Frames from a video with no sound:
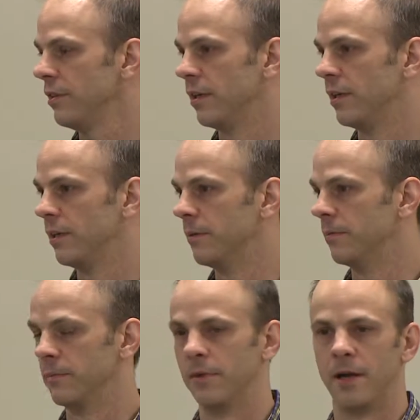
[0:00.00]
I'm
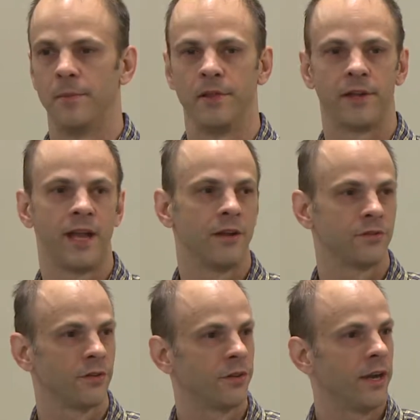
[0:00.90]
on the
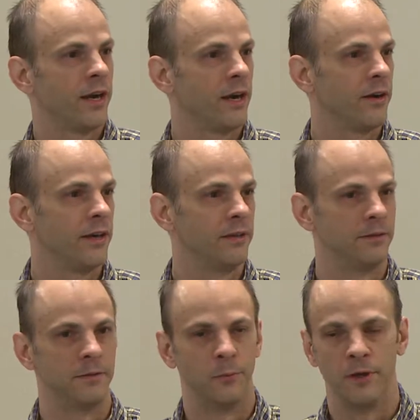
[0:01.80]
council there, and
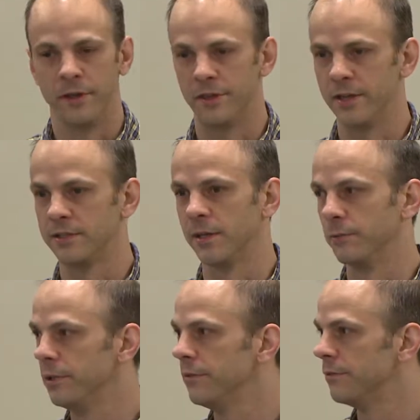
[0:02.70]
one of the things that
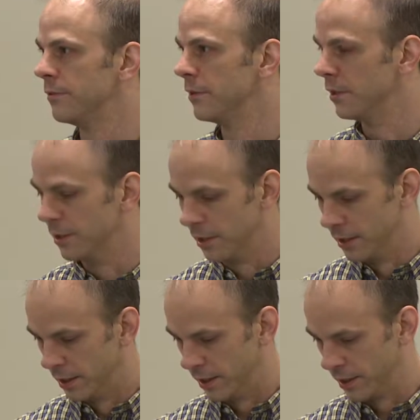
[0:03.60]
we've
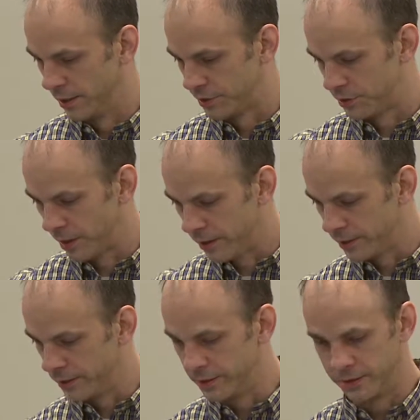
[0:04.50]

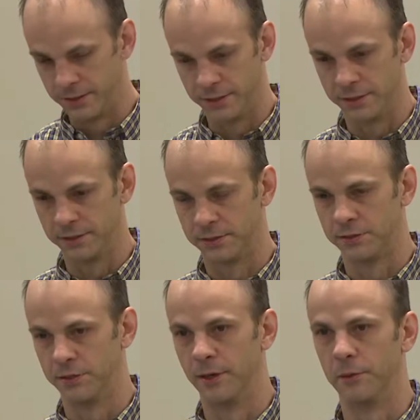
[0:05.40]
started is,
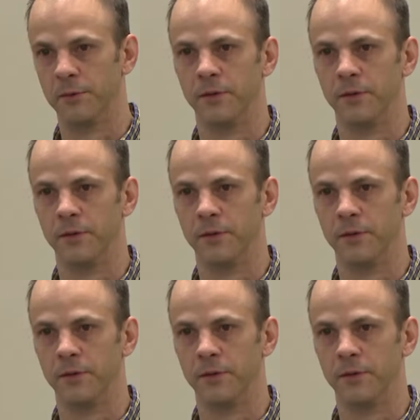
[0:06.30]
the